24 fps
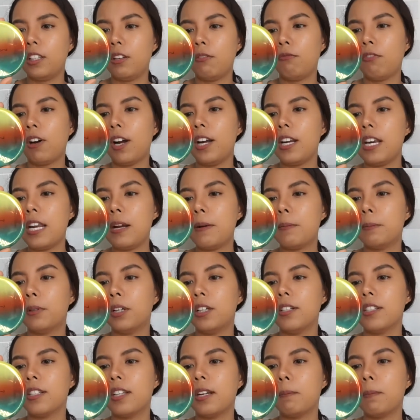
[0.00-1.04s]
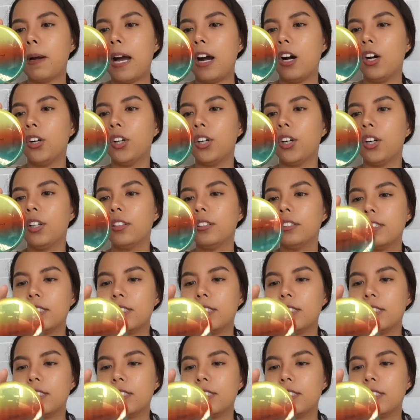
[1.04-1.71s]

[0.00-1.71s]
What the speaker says: Defining Bronzing Powder.